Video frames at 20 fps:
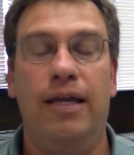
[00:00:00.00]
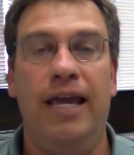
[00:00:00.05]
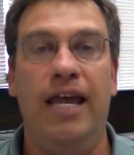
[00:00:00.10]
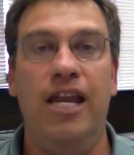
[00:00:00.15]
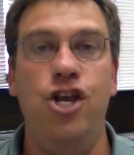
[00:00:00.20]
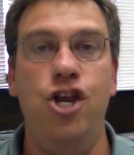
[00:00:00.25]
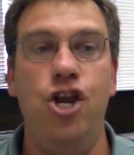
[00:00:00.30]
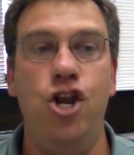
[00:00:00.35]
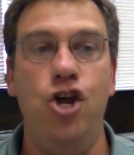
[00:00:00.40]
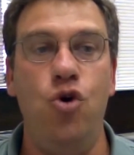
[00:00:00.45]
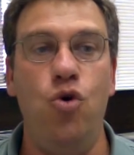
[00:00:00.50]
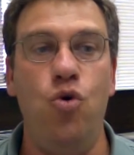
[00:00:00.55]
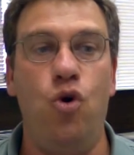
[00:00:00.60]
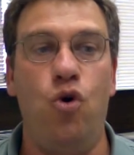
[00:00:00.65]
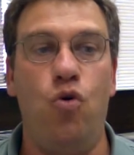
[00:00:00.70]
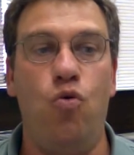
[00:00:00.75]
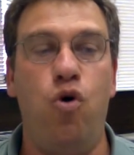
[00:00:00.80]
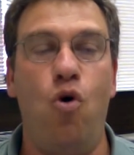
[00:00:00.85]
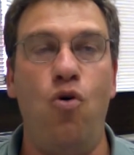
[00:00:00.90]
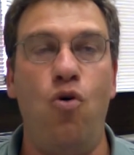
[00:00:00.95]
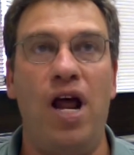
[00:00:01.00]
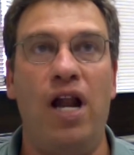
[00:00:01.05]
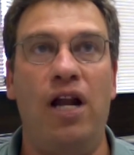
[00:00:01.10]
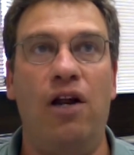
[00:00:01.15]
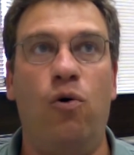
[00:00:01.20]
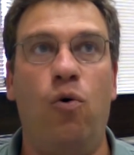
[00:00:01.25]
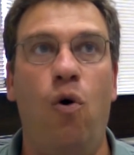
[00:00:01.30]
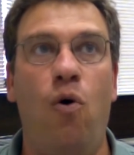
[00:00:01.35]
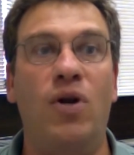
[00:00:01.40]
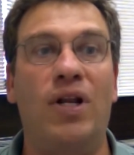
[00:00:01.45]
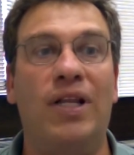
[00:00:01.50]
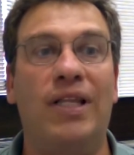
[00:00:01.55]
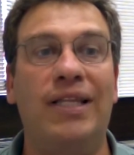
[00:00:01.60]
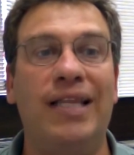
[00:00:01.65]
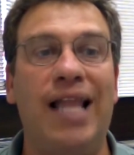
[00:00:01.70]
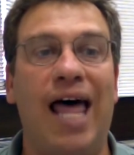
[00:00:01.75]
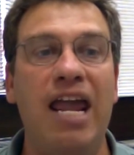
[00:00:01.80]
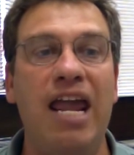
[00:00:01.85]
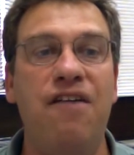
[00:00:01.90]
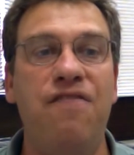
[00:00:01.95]
in new quote unquote
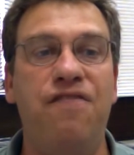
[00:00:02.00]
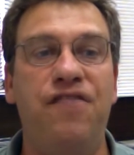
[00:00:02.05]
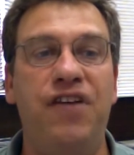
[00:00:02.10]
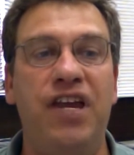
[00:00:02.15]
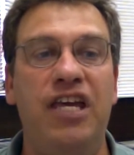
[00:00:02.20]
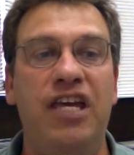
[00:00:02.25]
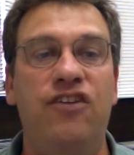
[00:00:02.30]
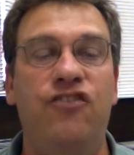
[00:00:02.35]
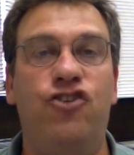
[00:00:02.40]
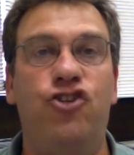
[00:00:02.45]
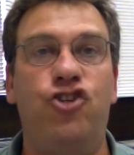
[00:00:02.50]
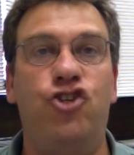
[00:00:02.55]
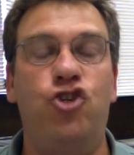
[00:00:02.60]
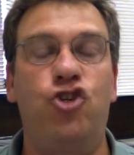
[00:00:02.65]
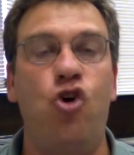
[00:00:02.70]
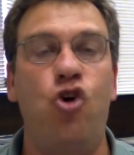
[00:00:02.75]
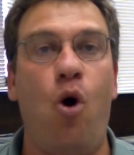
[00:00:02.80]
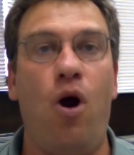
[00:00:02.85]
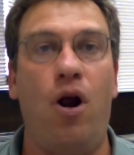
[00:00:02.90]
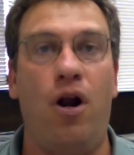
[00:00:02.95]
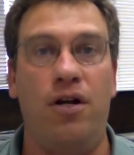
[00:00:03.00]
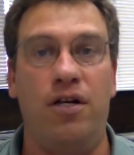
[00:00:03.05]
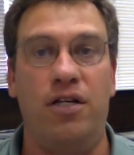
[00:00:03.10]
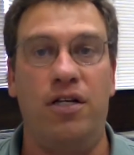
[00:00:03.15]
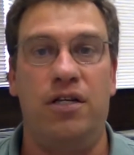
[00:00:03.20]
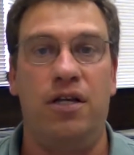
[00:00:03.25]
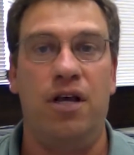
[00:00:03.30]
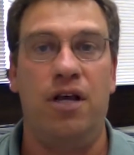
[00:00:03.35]
life is short